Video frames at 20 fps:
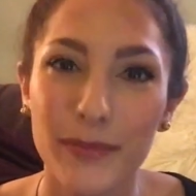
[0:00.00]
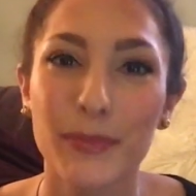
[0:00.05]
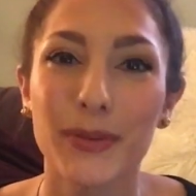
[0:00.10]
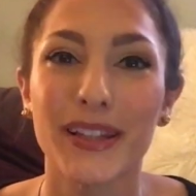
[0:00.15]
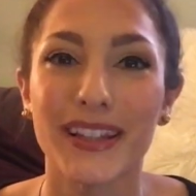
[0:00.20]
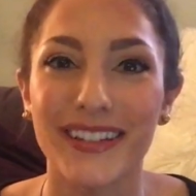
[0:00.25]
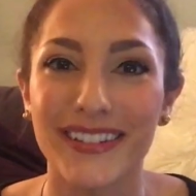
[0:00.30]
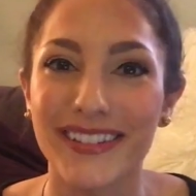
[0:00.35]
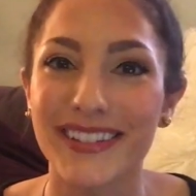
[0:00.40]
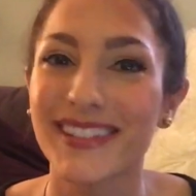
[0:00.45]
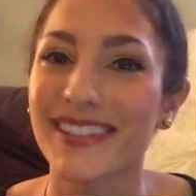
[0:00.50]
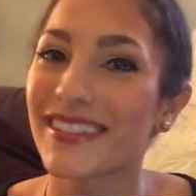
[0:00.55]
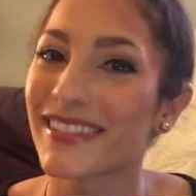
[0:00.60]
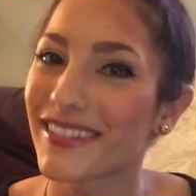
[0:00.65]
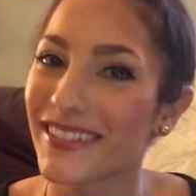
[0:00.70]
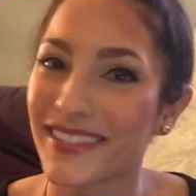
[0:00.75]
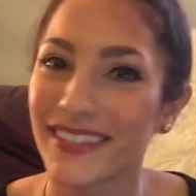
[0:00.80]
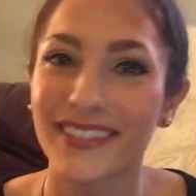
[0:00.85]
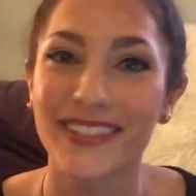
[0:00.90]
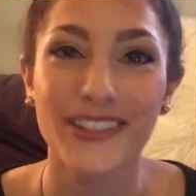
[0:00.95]
please
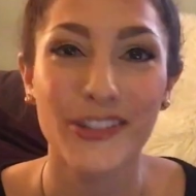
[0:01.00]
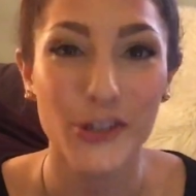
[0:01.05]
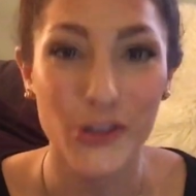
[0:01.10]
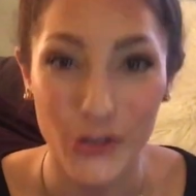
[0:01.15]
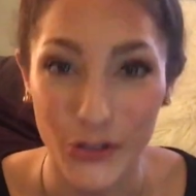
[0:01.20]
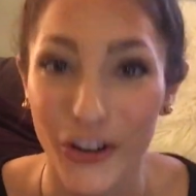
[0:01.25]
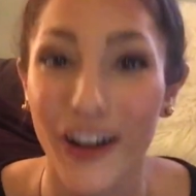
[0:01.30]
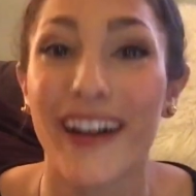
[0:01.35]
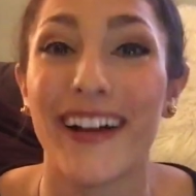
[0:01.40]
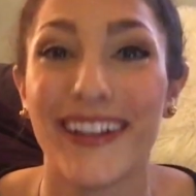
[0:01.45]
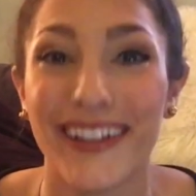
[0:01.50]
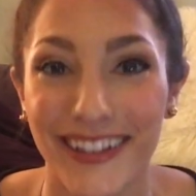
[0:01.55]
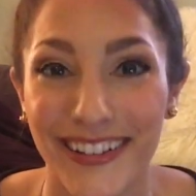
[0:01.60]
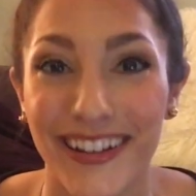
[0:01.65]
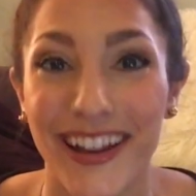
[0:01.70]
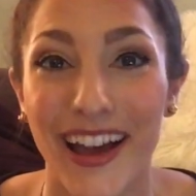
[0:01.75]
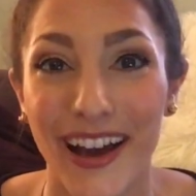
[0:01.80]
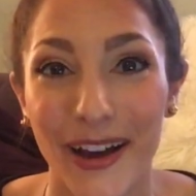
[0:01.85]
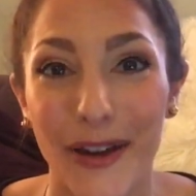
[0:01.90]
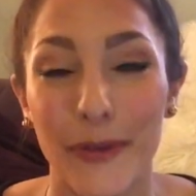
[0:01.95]
try it
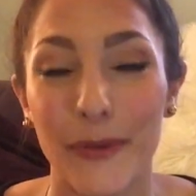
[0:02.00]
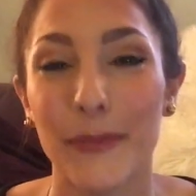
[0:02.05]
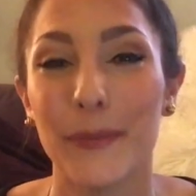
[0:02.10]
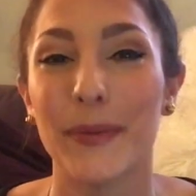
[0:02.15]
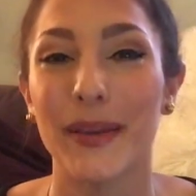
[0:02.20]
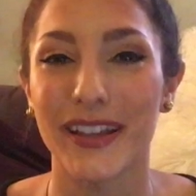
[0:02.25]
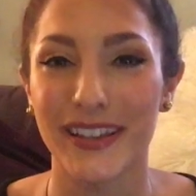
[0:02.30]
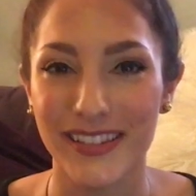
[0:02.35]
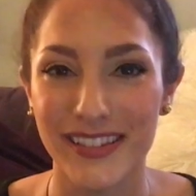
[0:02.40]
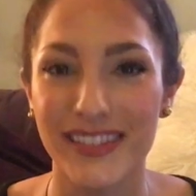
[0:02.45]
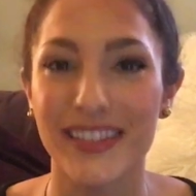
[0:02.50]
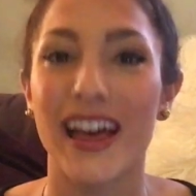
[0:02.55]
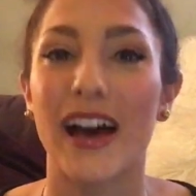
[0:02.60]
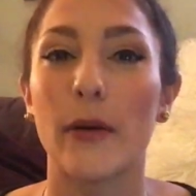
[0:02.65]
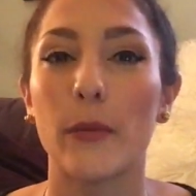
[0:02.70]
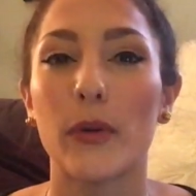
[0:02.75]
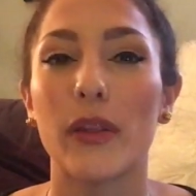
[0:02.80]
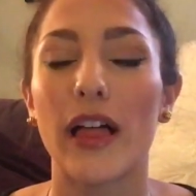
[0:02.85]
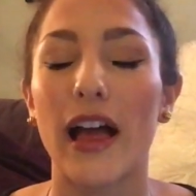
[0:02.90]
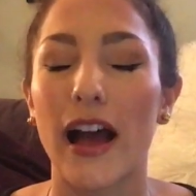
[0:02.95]
now, because
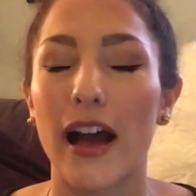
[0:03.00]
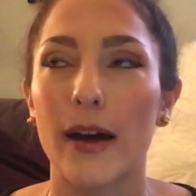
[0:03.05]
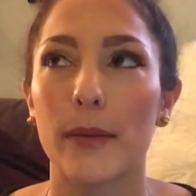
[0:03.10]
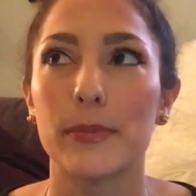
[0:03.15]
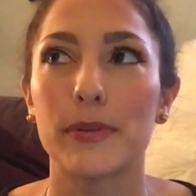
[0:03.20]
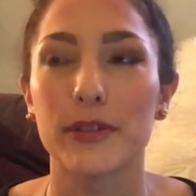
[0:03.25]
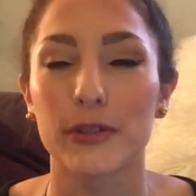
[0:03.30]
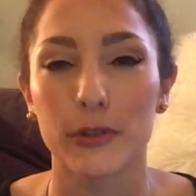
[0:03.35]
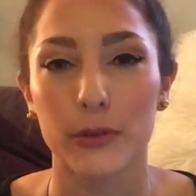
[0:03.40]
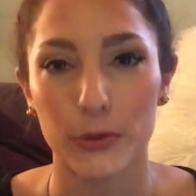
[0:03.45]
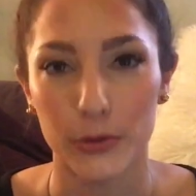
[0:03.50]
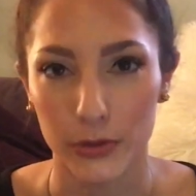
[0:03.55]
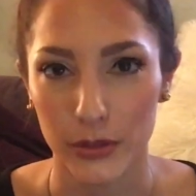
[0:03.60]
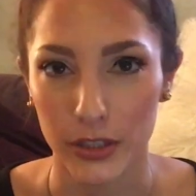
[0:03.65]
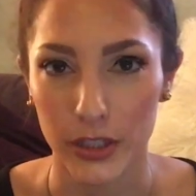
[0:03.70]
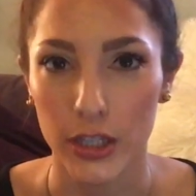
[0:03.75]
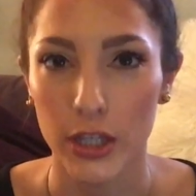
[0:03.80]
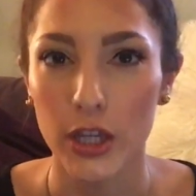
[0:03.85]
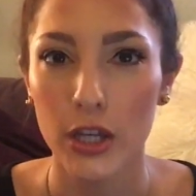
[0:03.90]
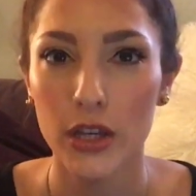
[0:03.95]
that will
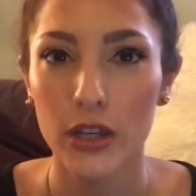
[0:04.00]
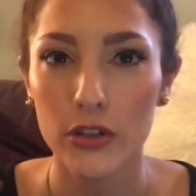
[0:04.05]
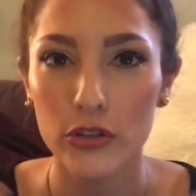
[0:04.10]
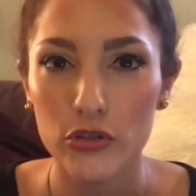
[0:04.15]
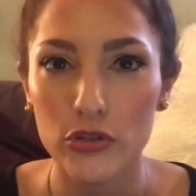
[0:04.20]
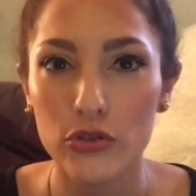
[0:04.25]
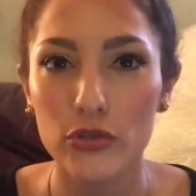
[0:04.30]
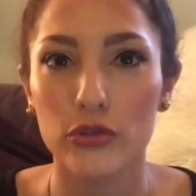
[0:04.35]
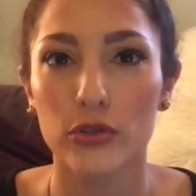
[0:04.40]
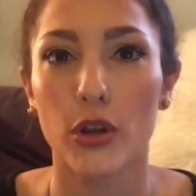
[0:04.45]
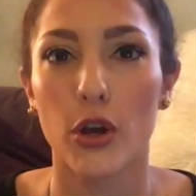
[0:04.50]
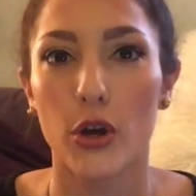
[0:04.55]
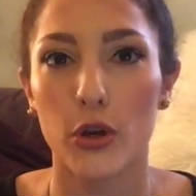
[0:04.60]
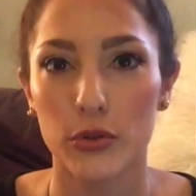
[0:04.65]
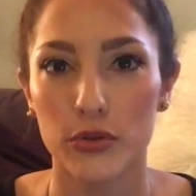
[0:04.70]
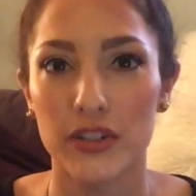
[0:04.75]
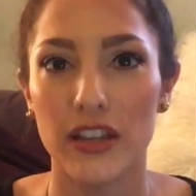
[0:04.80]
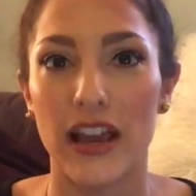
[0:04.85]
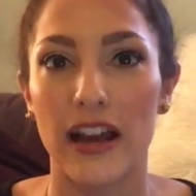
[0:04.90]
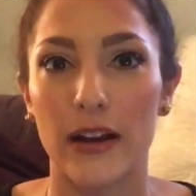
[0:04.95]
absolutely
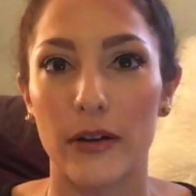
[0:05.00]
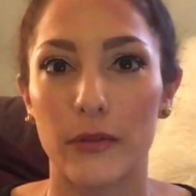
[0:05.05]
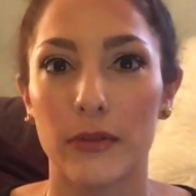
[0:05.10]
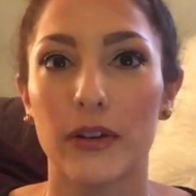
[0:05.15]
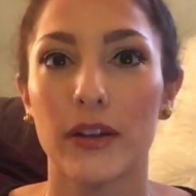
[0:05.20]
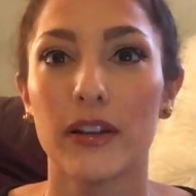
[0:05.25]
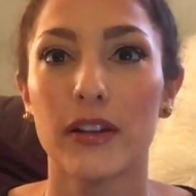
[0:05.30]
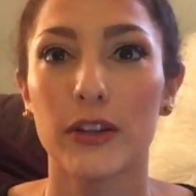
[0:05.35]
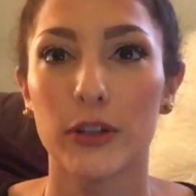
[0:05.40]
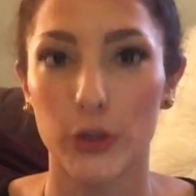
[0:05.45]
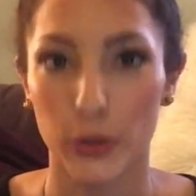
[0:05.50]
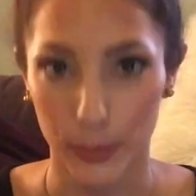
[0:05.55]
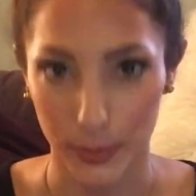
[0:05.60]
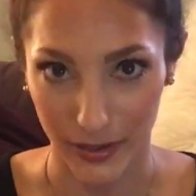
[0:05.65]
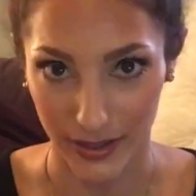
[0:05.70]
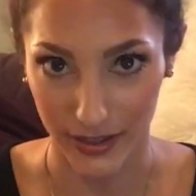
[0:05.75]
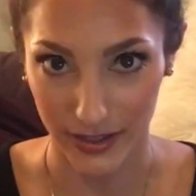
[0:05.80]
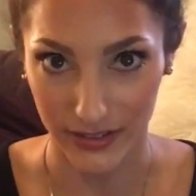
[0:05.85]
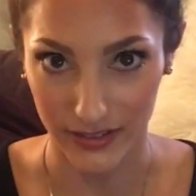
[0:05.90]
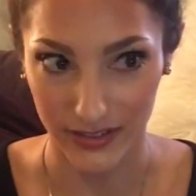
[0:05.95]
slow down your
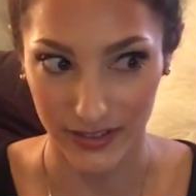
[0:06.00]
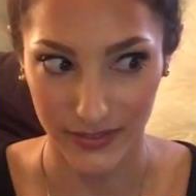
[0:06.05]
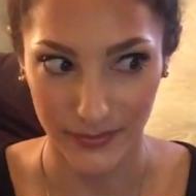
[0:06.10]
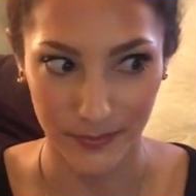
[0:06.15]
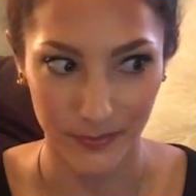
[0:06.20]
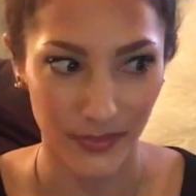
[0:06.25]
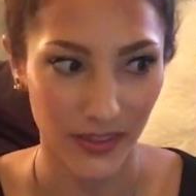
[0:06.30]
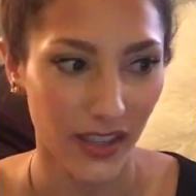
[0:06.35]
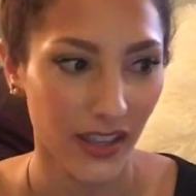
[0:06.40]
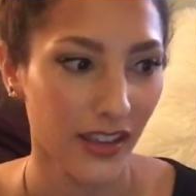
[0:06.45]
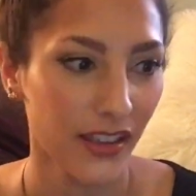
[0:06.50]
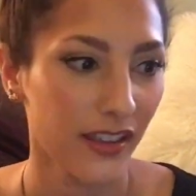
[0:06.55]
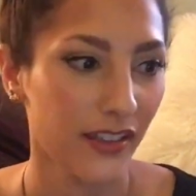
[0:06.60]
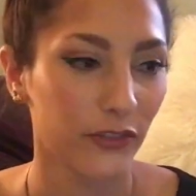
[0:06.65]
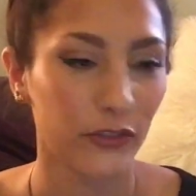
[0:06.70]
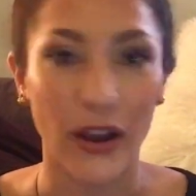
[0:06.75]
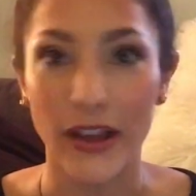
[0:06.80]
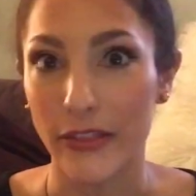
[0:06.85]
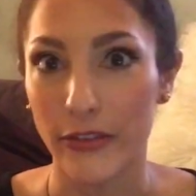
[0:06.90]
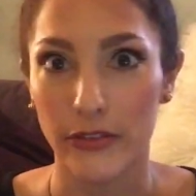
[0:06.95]
pace
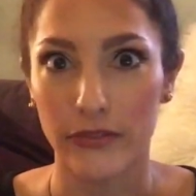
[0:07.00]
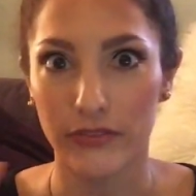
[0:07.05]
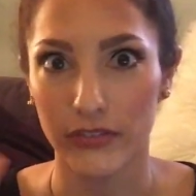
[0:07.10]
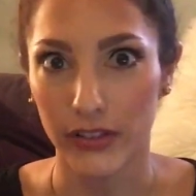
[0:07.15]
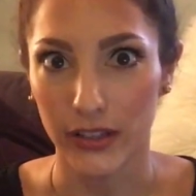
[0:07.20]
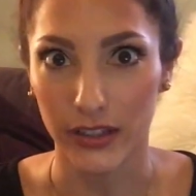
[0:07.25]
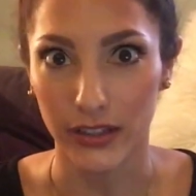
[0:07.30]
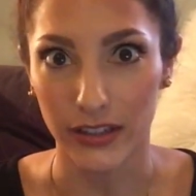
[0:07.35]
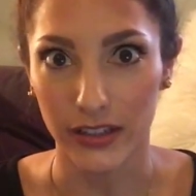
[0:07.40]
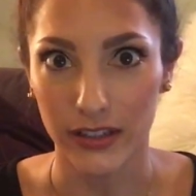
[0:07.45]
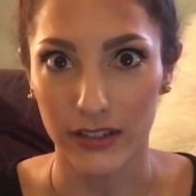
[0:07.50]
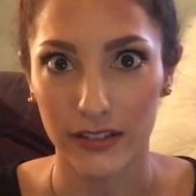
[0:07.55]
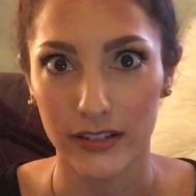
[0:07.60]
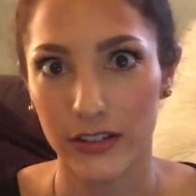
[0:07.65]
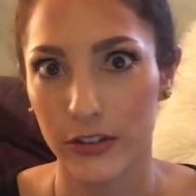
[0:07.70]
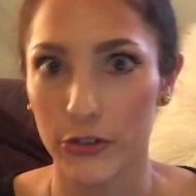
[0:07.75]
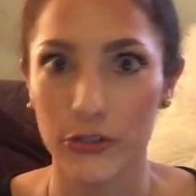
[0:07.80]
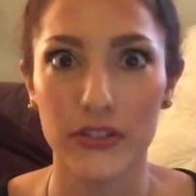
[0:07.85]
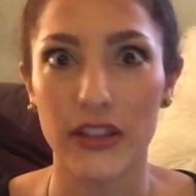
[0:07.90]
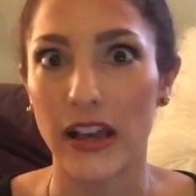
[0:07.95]
rather than feeling like
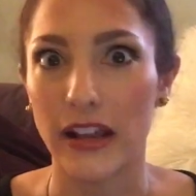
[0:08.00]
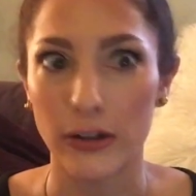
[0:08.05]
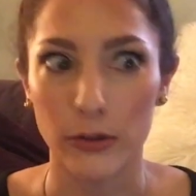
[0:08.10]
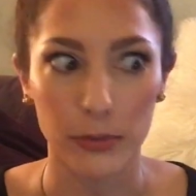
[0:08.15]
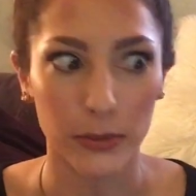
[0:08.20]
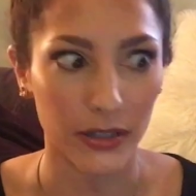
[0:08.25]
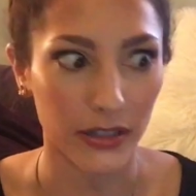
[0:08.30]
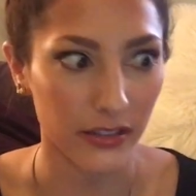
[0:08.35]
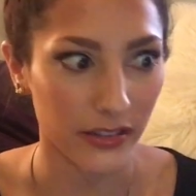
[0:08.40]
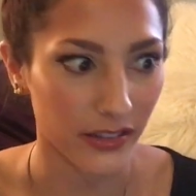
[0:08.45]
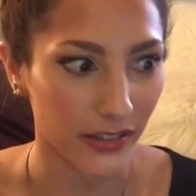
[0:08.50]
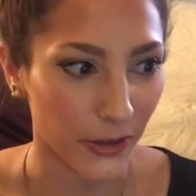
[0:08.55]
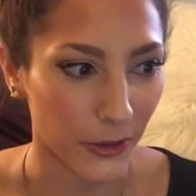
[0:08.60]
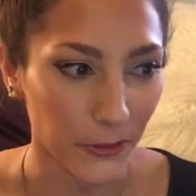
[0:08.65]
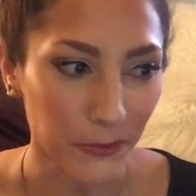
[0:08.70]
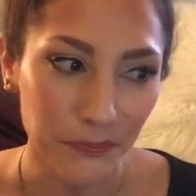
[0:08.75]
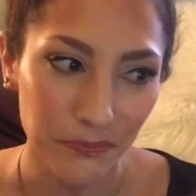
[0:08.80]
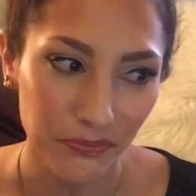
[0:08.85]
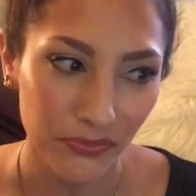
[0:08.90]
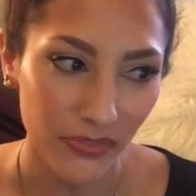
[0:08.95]
you're scatterbrained, you know?